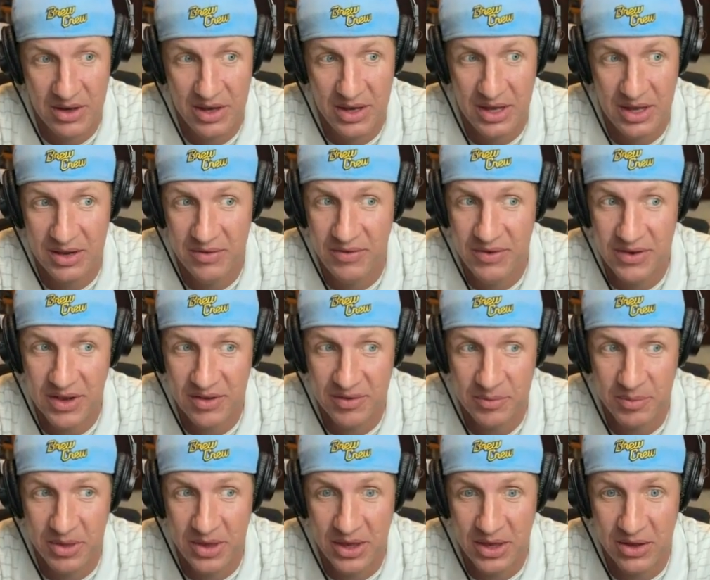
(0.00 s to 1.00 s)
And if he doesn't
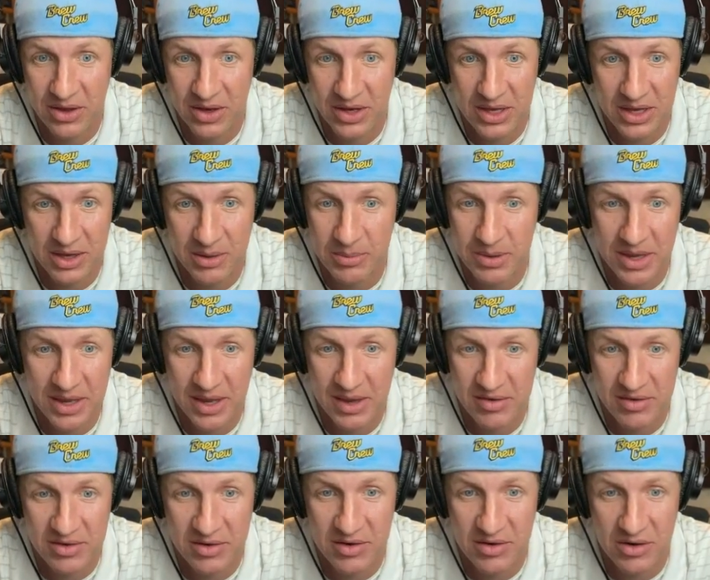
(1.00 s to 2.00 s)
play good, he could be a
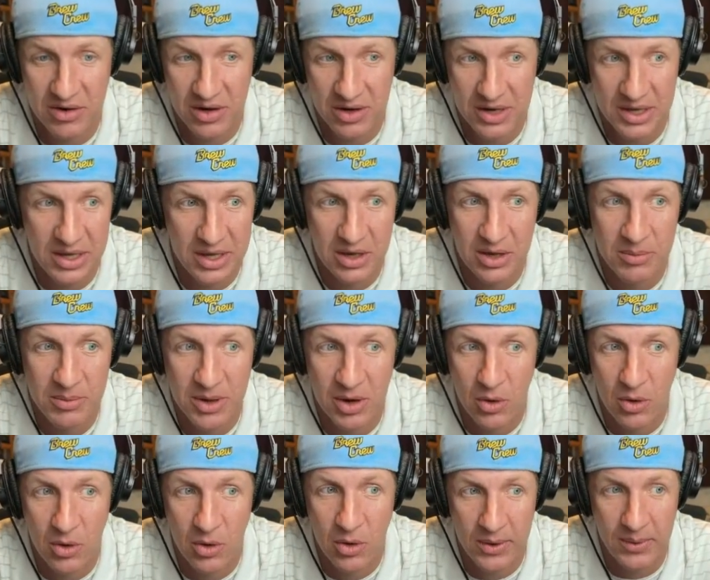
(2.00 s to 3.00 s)
Keston Hira. He could be a
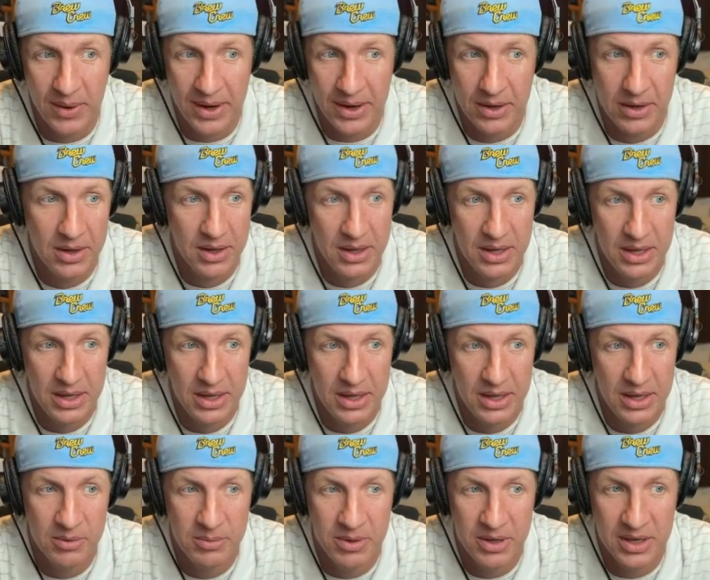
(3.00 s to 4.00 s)
Corey Wright. He
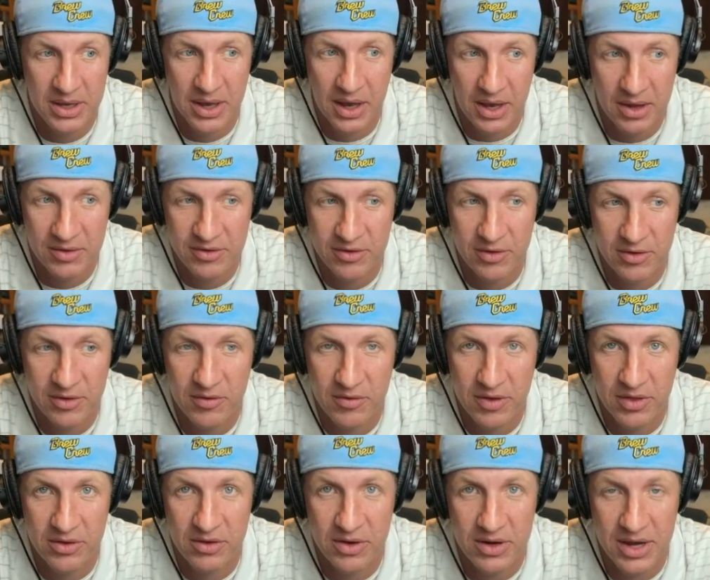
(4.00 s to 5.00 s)
could be a slew of
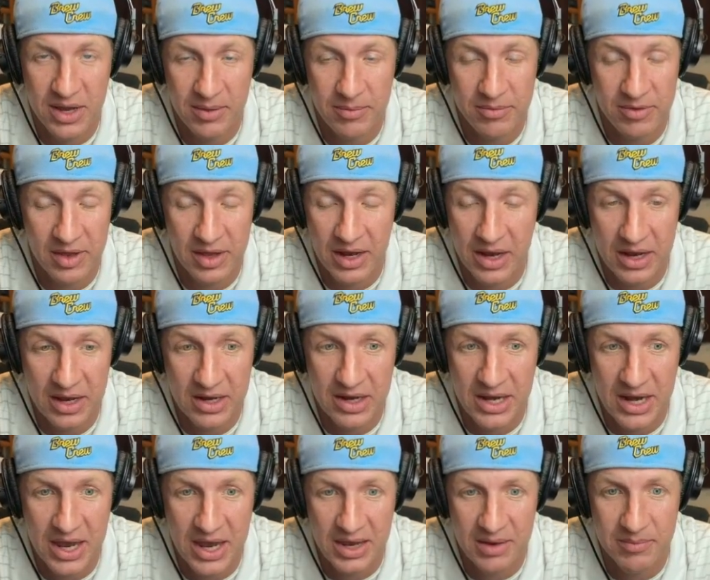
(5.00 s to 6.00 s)
other names that I could
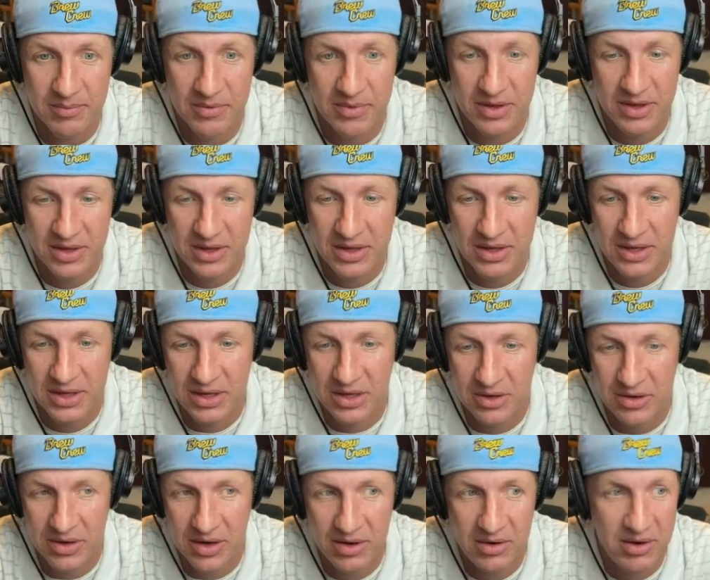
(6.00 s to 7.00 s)
name. You
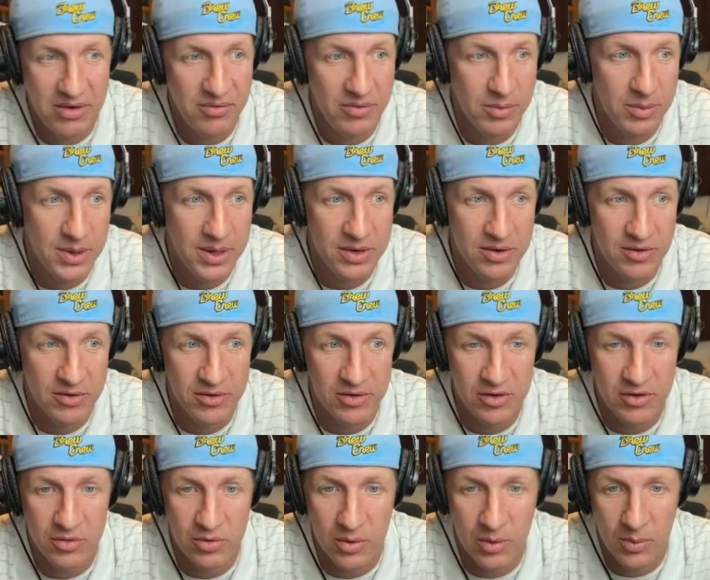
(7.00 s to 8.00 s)
know, not everybody turns
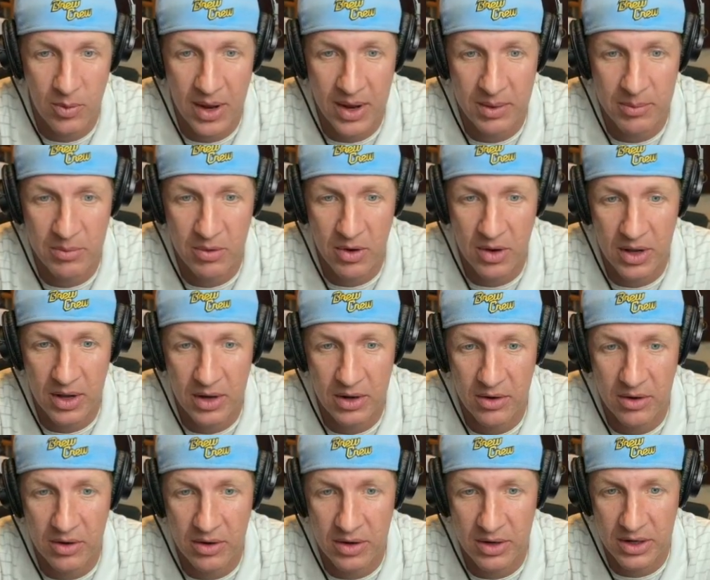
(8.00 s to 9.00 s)
into a Ryan Braun
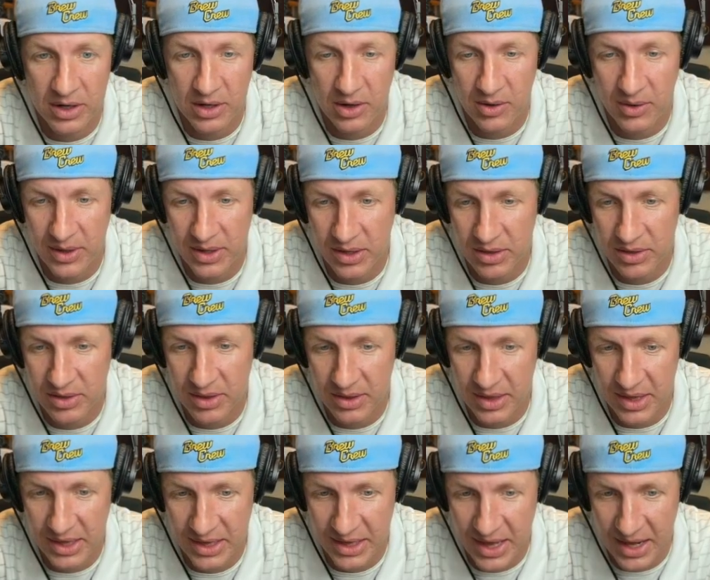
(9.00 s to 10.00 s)
or, you know, anything
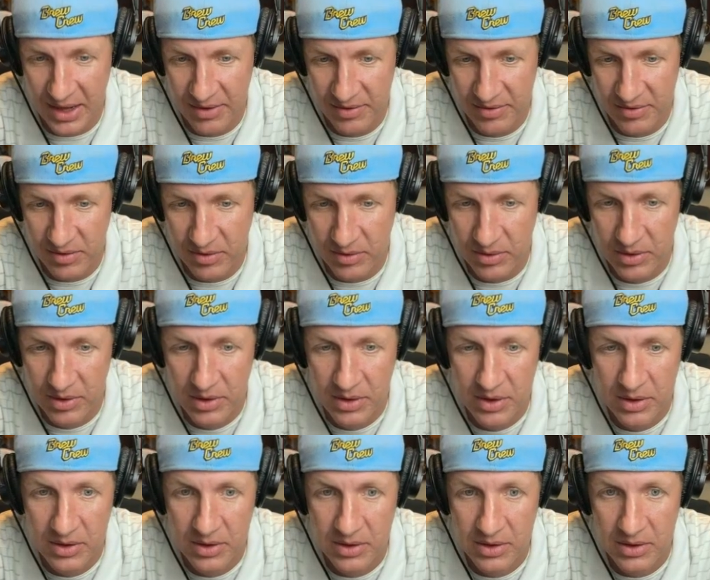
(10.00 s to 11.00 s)
like that. So,
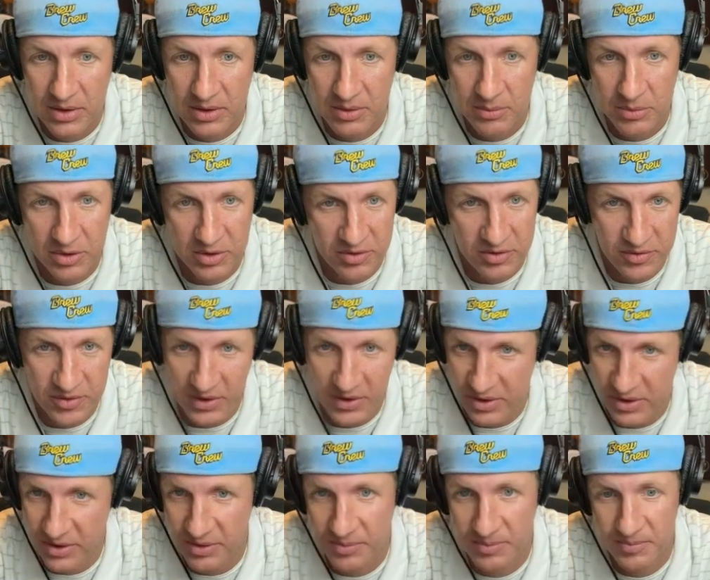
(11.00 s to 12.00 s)
Prince
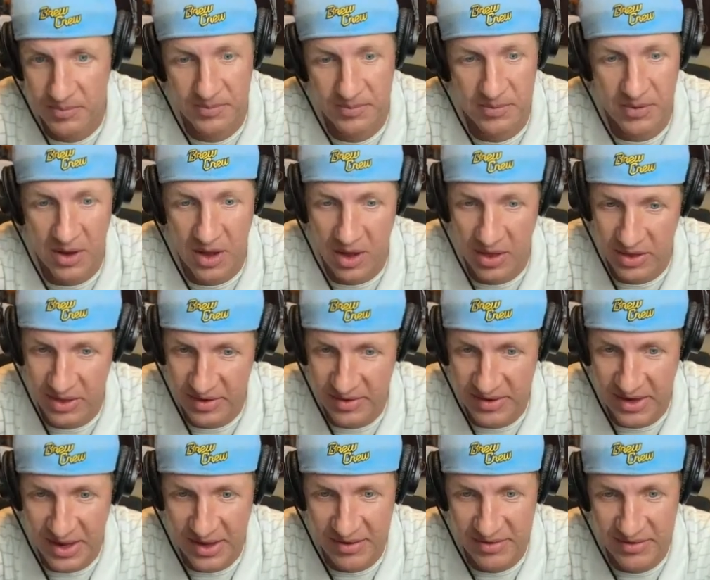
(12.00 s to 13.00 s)
Fielder, all these
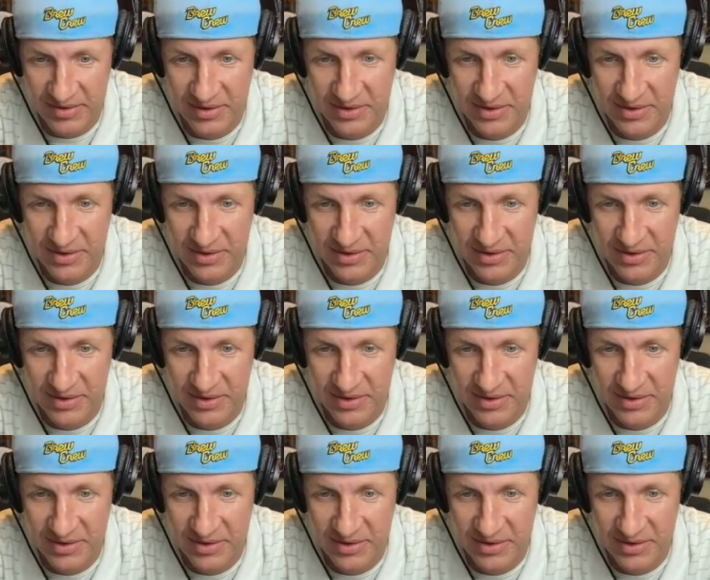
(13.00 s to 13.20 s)
guys.